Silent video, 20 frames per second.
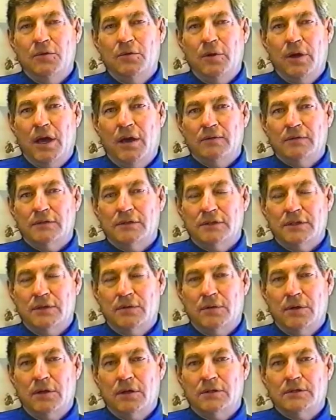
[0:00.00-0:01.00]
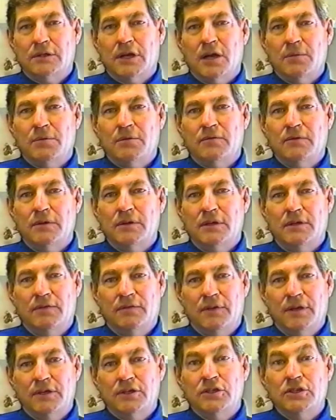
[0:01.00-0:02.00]
You have to stay right on top of it. If
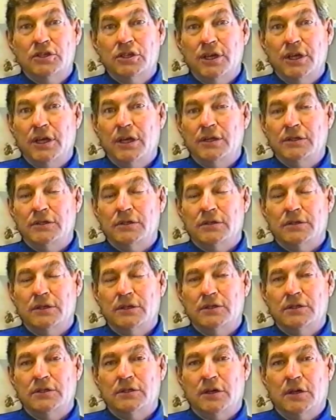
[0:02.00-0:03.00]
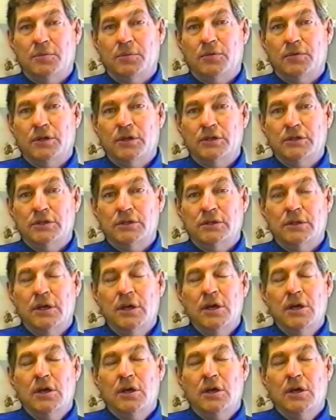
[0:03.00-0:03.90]
things change in a leaching operation,